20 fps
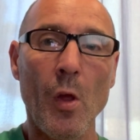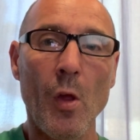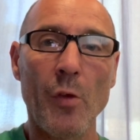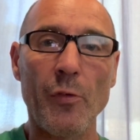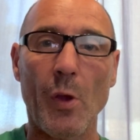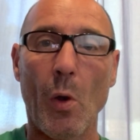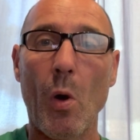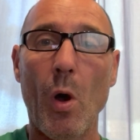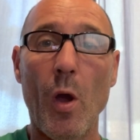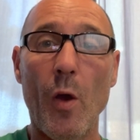
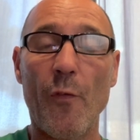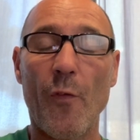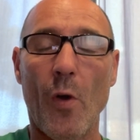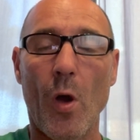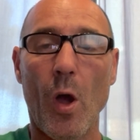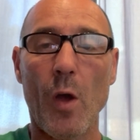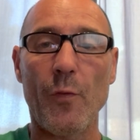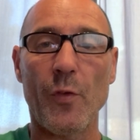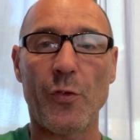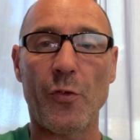So
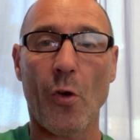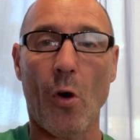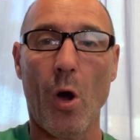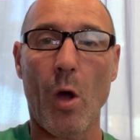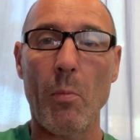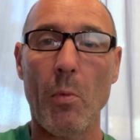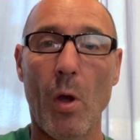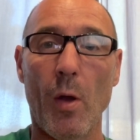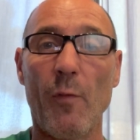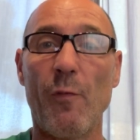over
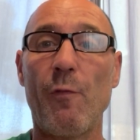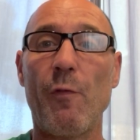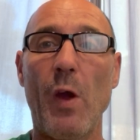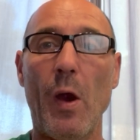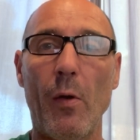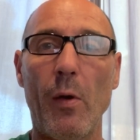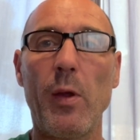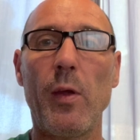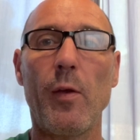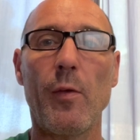time, a
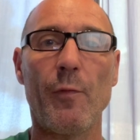very,